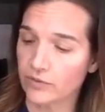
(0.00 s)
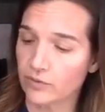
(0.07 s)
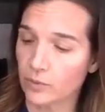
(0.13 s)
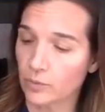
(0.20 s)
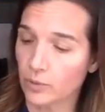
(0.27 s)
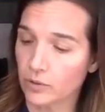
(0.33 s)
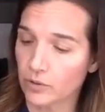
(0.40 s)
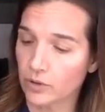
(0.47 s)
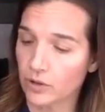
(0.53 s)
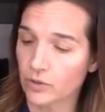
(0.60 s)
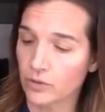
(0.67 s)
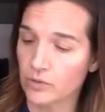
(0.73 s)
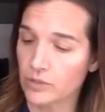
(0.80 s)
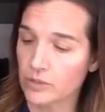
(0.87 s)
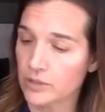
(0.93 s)
for both
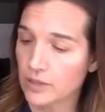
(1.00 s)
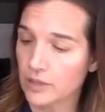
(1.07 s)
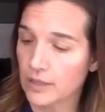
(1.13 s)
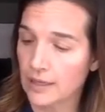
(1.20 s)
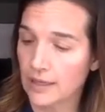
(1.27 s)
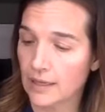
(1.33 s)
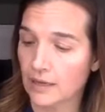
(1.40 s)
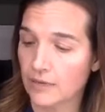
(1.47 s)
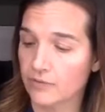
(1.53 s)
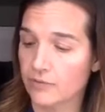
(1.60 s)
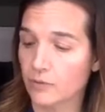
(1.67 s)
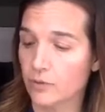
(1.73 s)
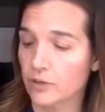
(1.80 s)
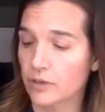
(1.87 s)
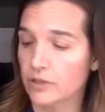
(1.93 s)
cones and
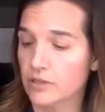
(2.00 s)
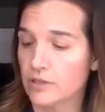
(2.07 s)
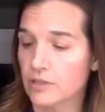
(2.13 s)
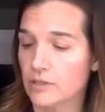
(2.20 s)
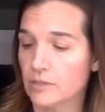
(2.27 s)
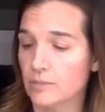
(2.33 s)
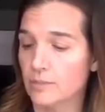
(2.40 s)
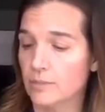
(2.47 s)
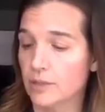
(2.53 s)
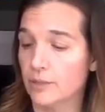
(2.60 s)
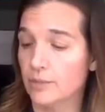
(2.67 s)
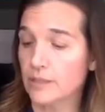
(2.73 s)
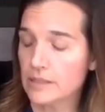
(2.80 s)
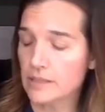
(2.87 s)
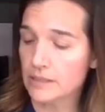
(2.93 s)
for
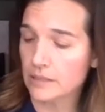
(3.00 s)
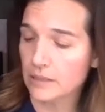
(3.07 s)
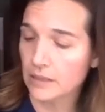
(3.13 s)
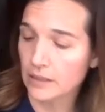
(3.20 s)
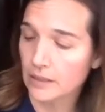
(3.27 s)
pyramids.